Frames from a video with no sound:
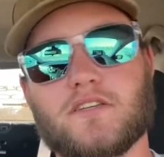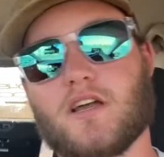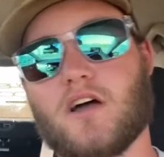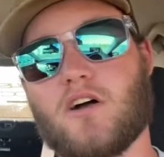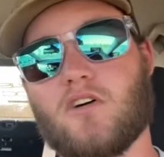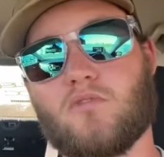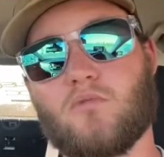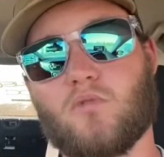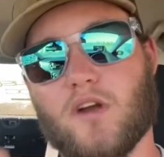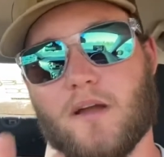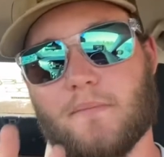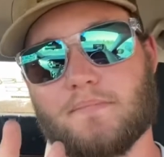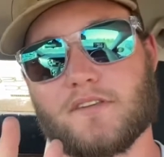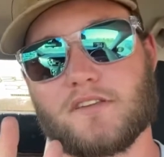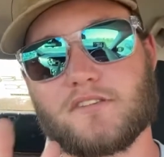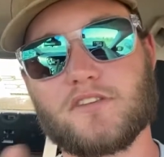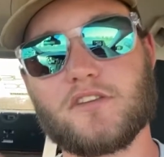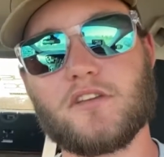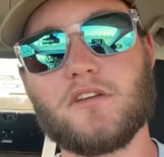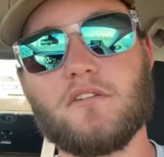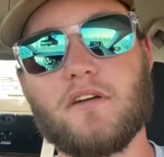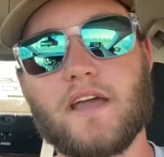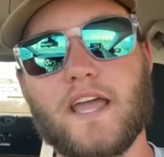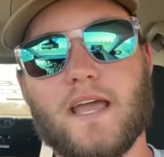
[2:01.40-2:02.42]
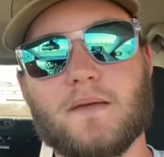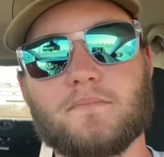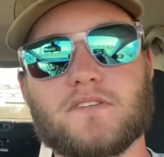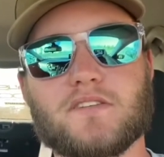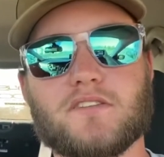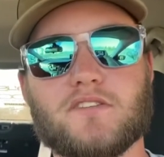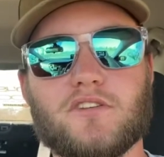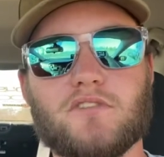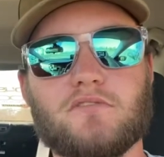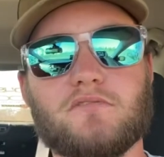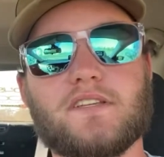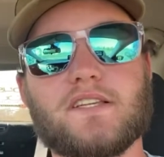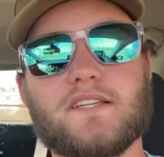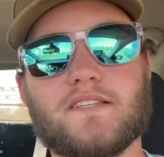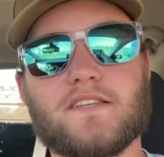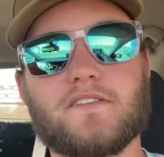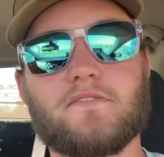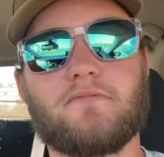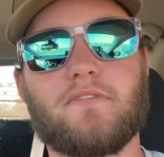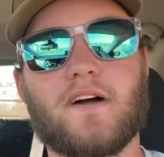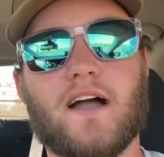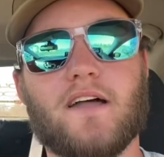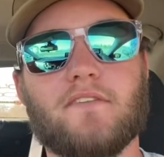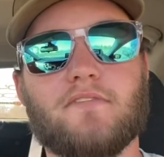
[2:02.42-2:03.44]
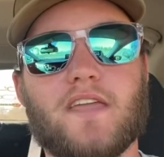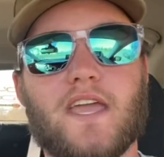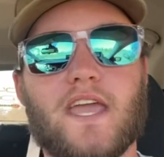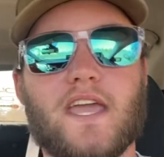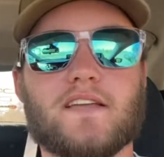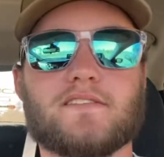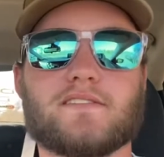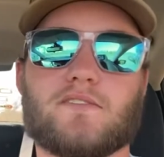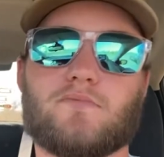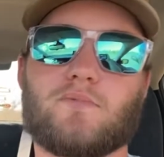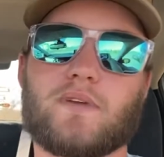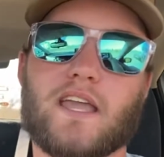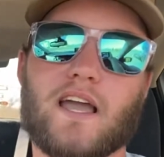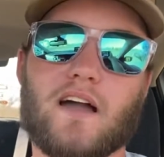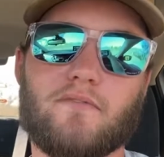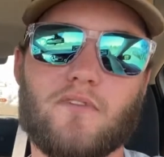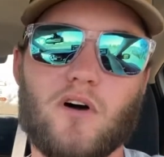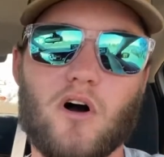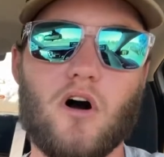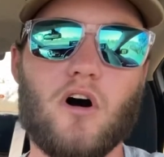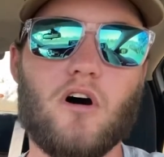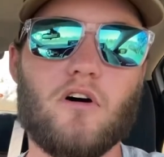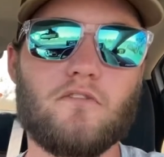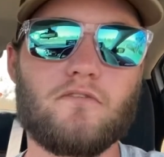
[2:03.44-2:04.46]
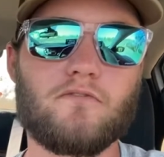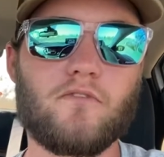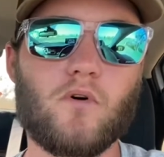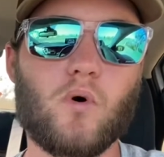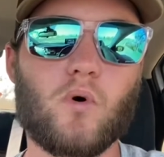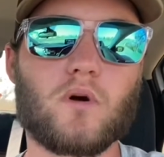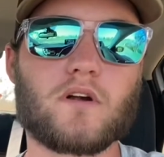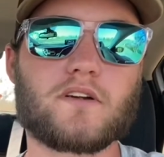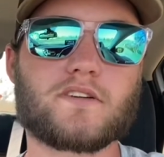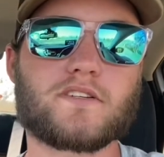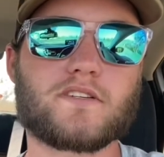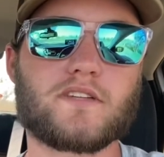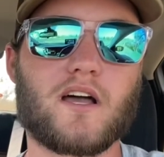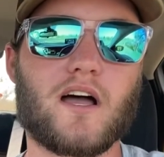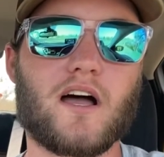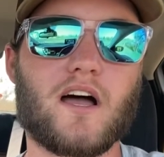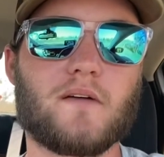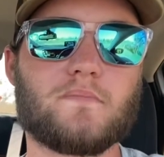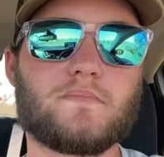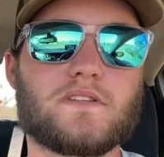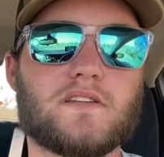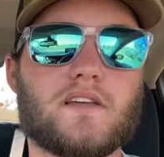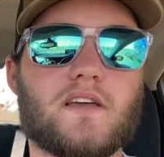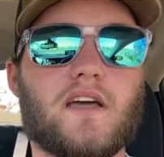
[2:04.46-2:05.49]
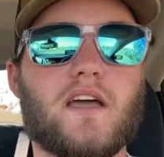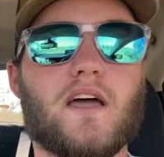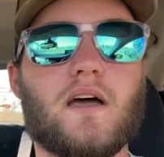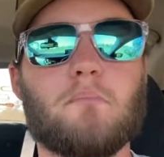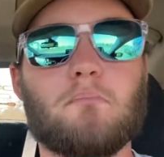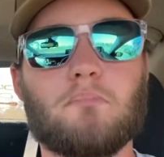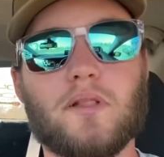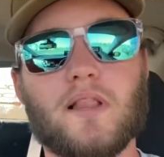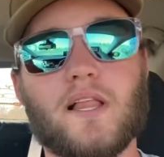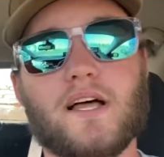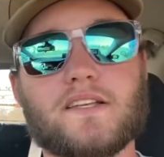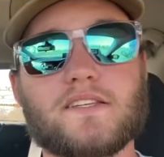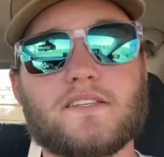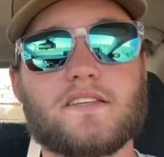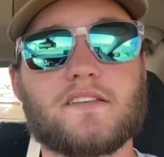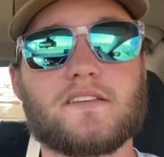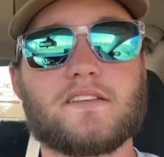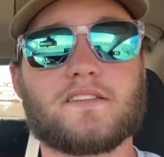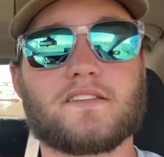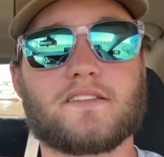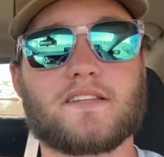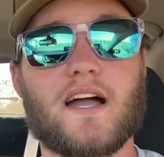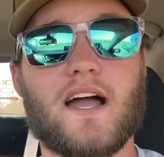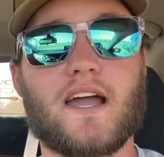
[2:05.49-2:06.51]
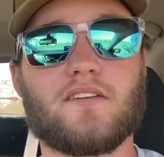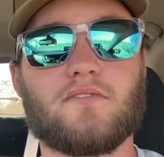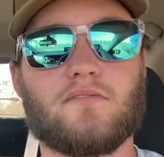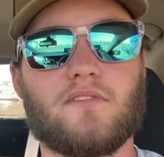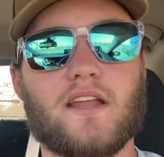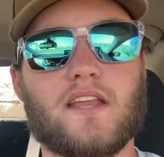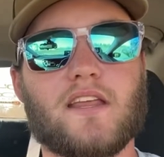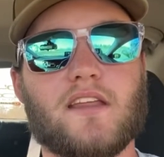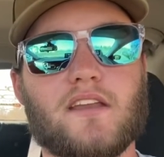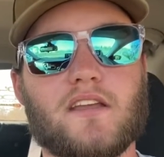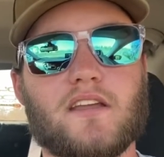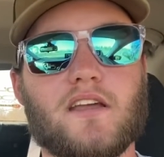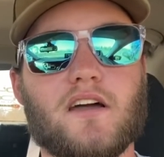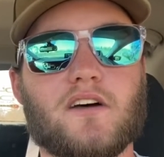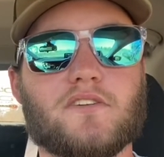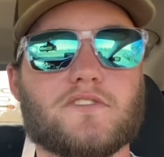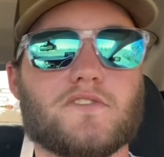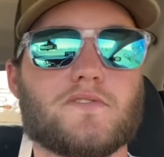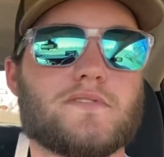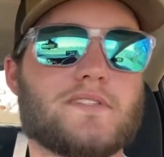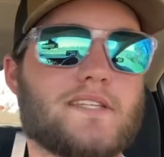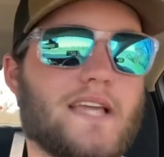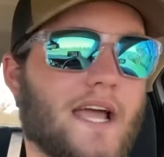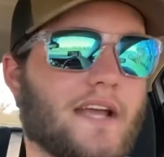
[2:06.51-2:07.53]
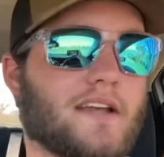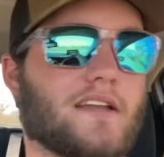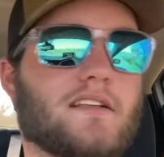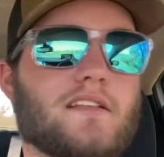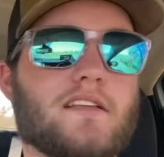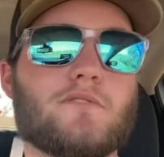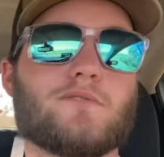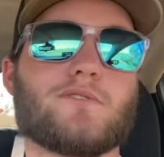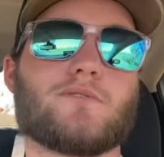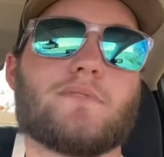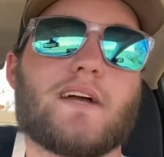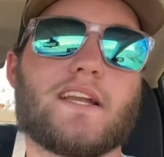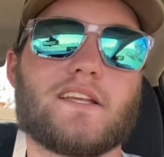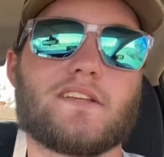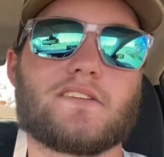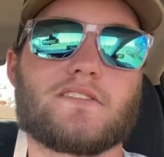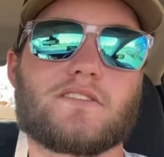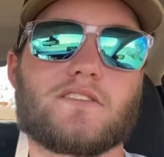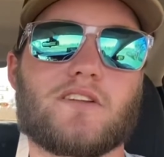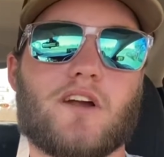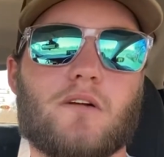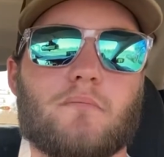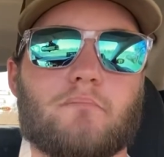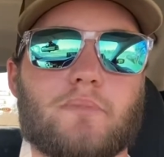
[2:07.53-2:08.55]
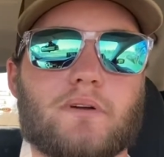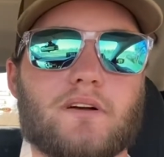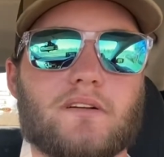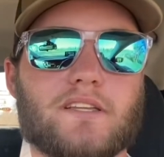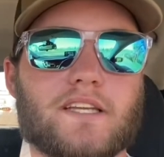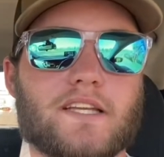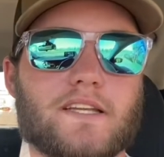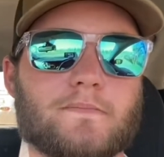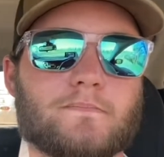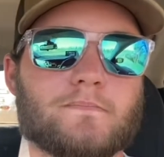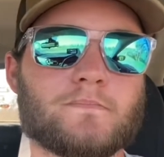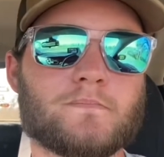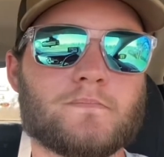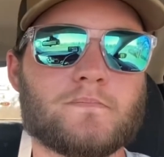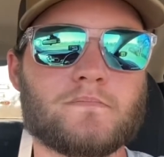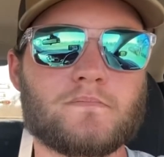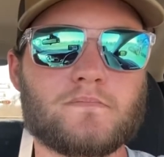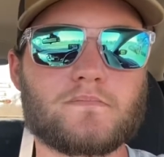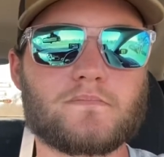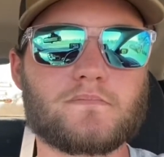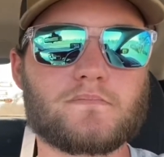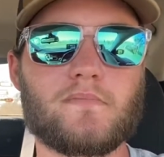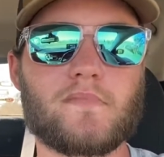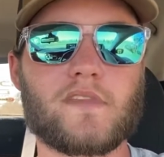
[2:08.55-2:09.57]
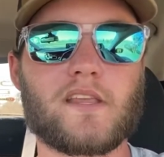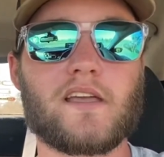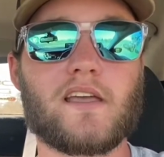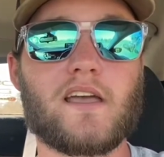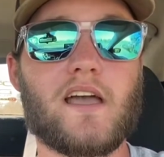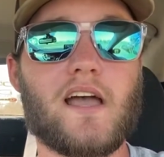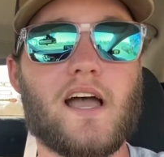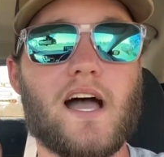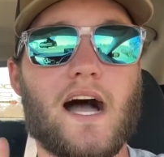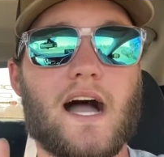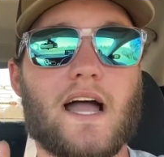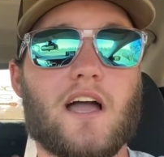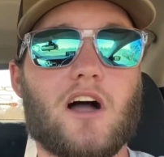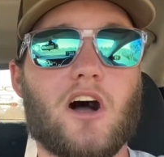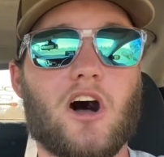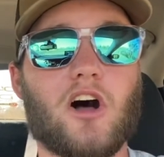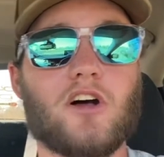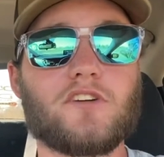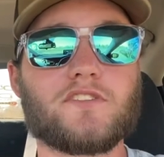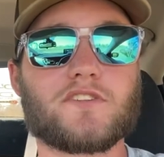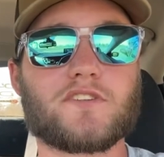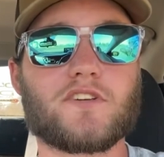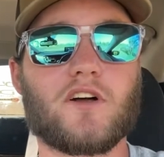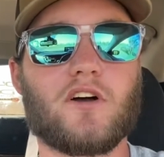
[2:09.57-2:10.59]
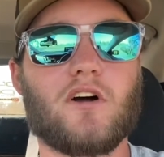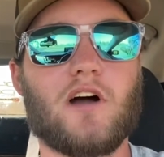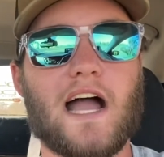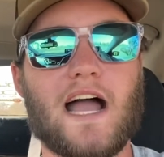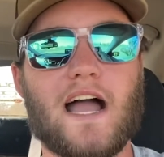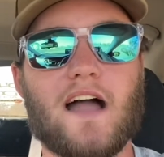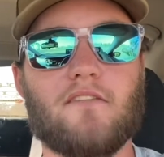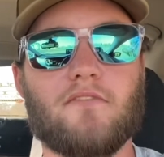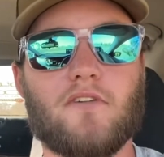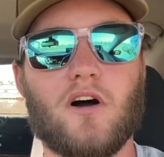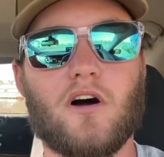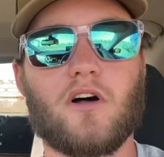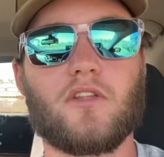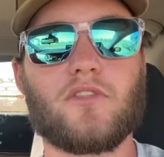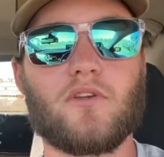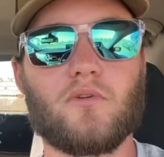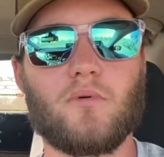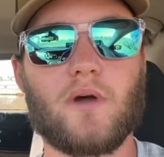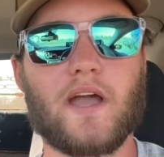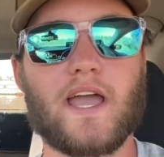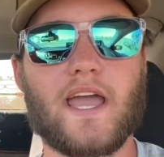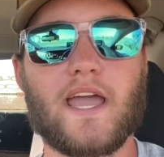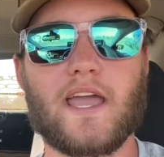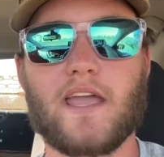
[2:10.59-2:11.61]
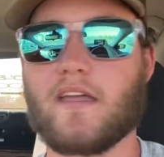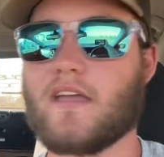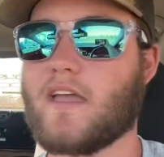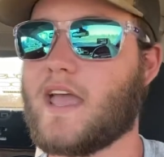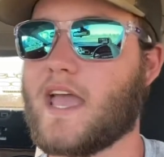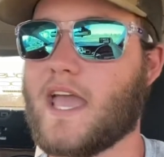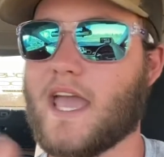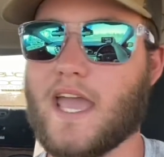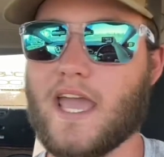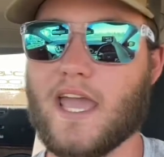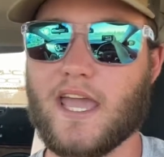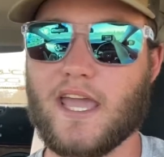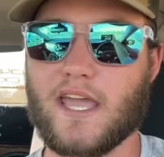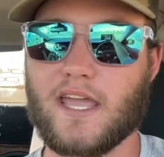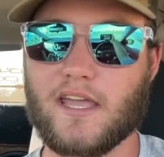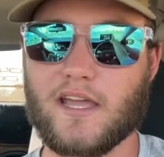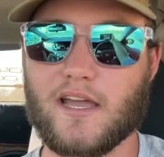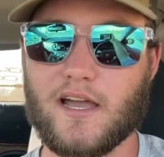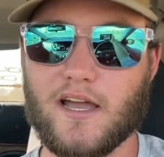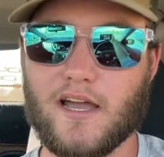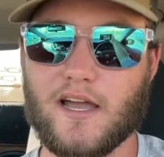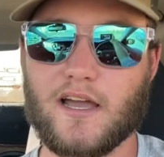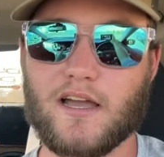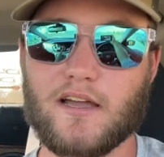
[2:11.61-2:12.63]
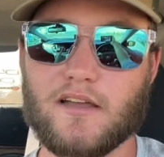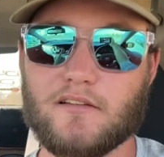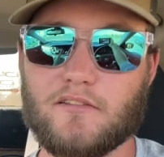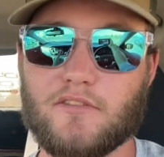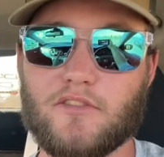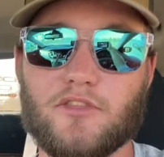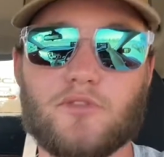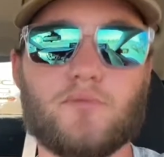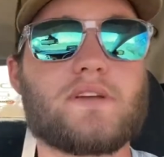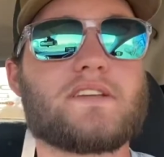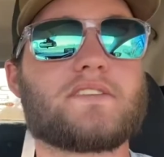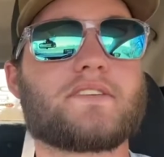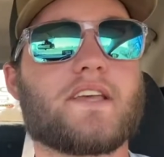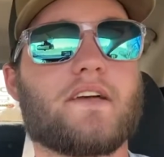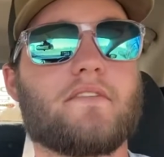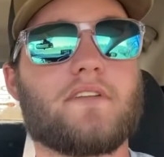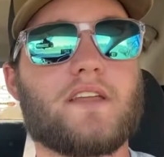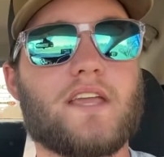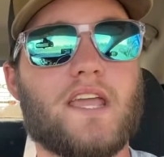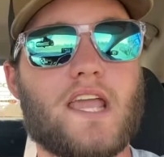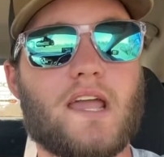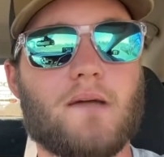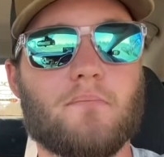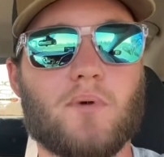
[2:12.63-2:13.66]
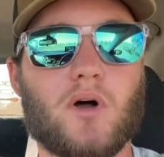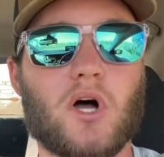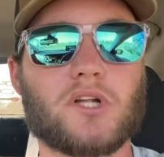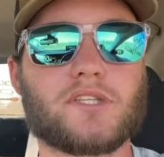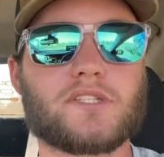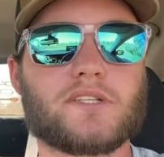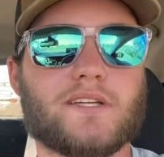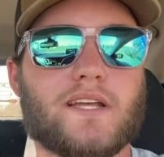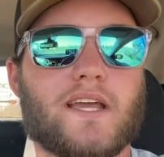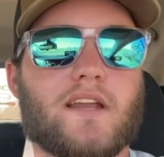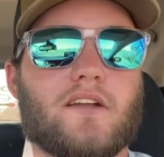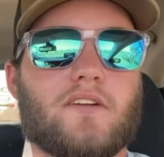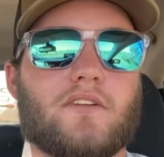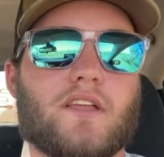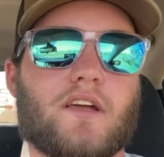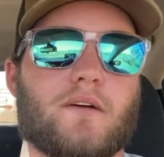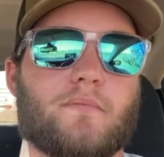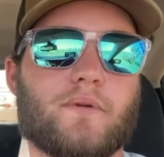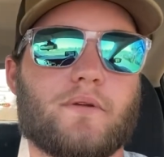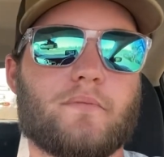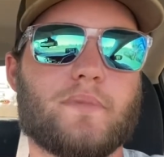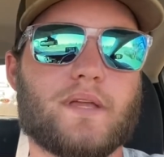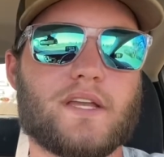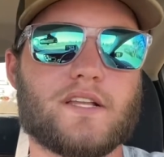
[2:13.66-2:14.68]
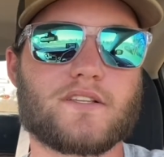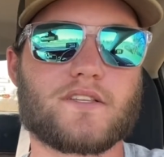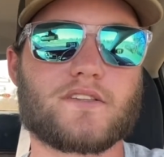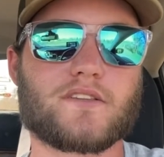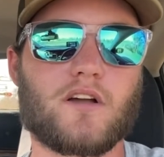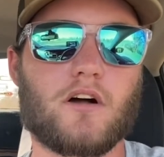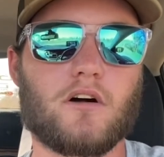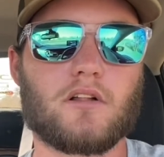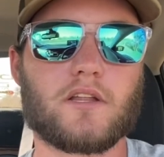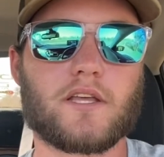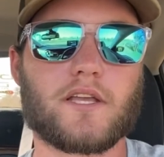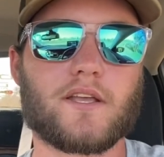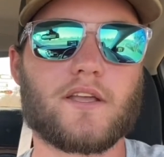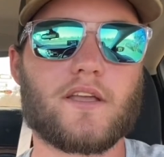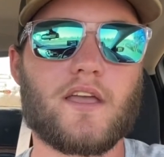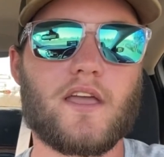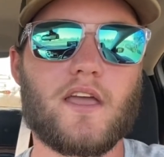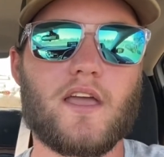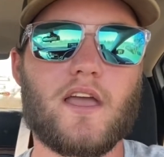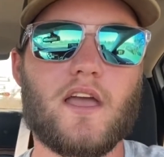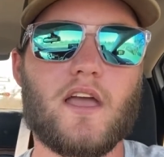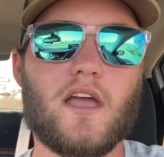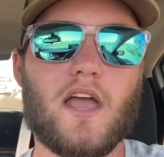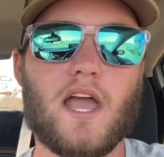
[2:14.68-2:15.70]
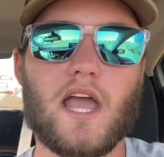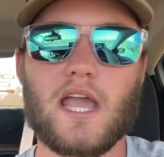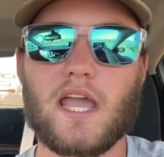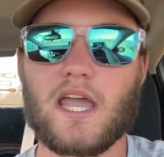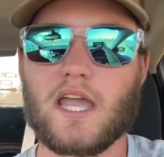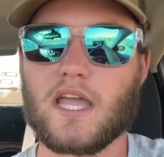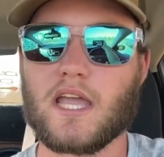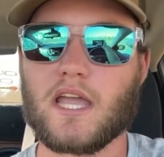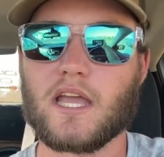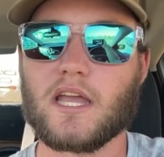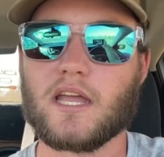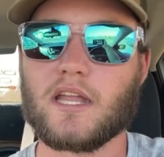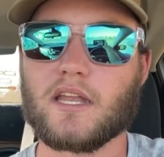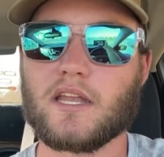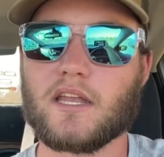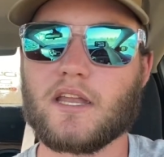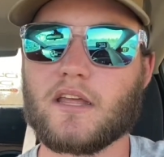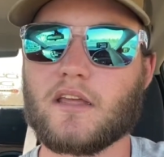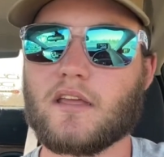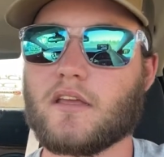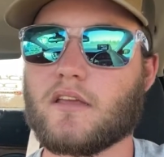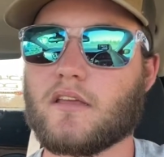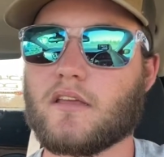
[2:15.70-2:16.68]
we're up to 2 amps, 2 DC 5Ks, and we have all 4 subs plus the design ready to go. So technically we're ready to start building. I also have on the way a 370 amp alternator that I'm going to be installing, and